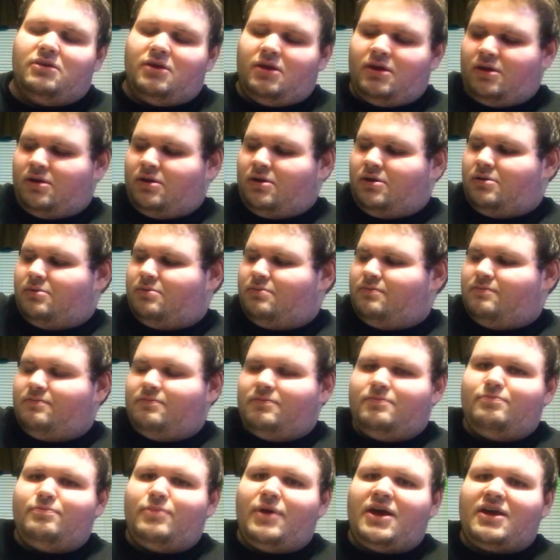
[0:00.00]

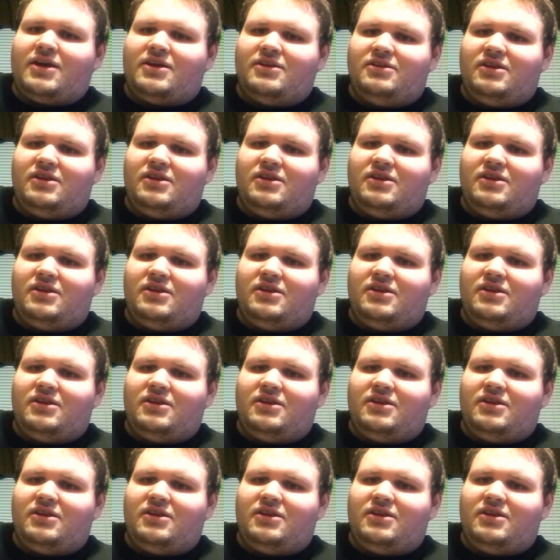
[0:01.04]
Back